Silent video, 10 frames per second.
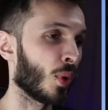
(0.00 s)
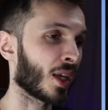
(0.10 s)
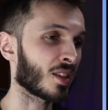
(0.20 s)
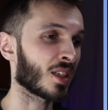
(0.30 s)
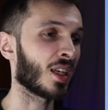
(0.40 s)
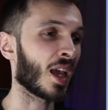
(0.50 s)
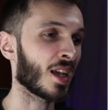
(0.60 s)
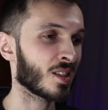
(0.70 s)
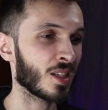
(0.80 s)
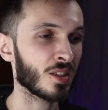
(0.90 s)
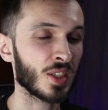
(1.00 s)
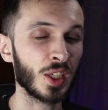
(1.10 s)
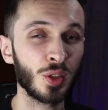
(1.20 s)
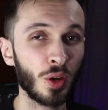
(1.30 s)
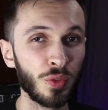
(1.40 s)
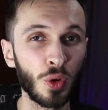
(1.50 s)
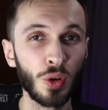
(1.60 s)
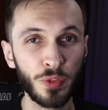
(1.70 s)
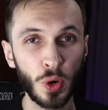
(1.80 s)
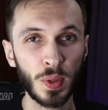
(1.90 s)
We're getting an S tier skin for
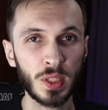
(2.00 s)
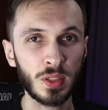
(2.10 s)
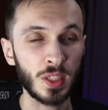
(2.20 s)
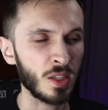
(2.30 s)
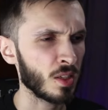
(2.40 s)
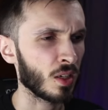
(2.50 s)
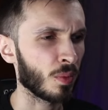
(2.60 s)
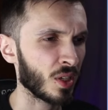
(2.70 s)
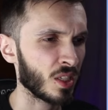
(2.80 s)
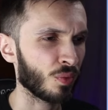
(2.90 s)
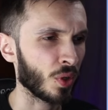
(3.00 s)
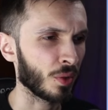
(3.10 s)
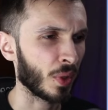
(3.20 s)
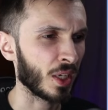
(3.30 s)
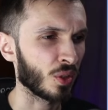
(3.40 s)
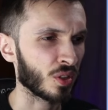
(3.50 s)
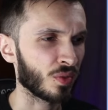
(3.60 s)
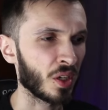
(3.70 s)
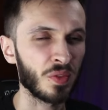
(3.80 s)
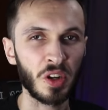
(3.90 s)
Forward that is an impressive one where he looks
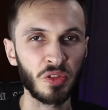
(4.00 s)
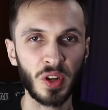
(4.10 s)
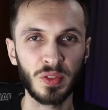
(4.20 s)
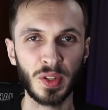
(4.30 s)
very, very, very,